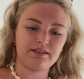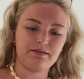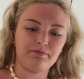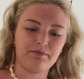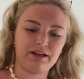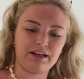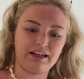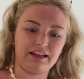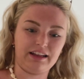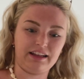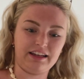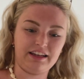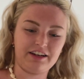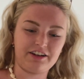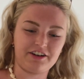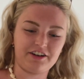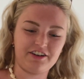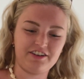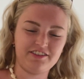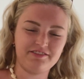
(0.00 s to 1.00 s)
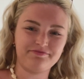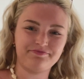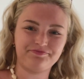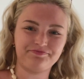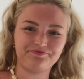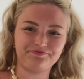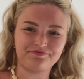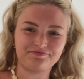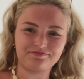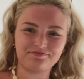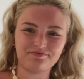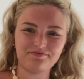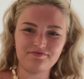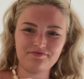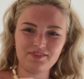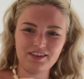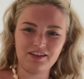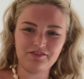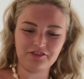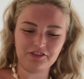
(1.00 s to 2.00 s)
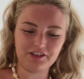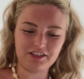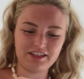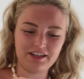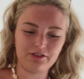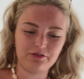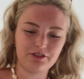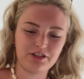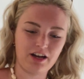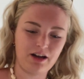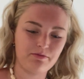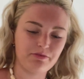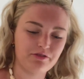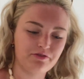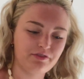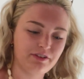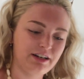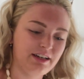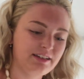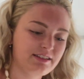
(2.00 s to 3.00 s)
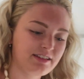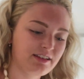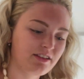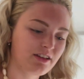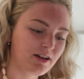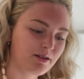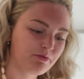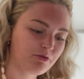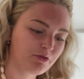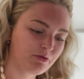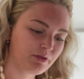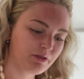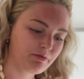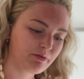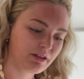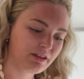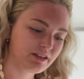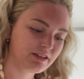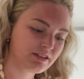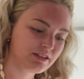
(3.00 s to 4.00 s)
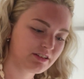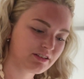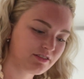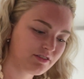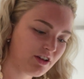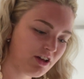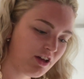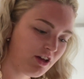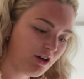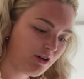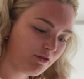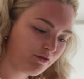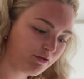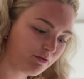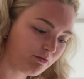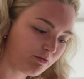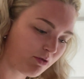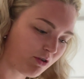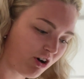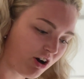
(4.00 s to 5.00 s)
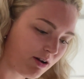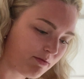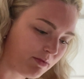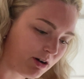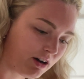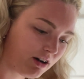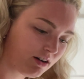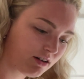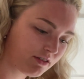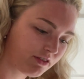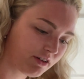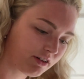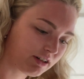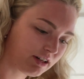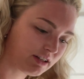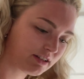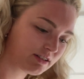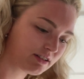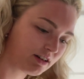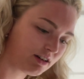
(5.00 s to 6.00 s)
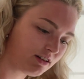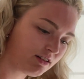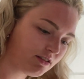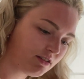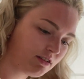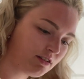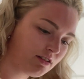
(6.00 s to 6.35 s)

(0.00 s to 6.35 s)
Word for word: Some glitter. Got this little tub of glitter that I brought with me. This is from Primark, the glitter.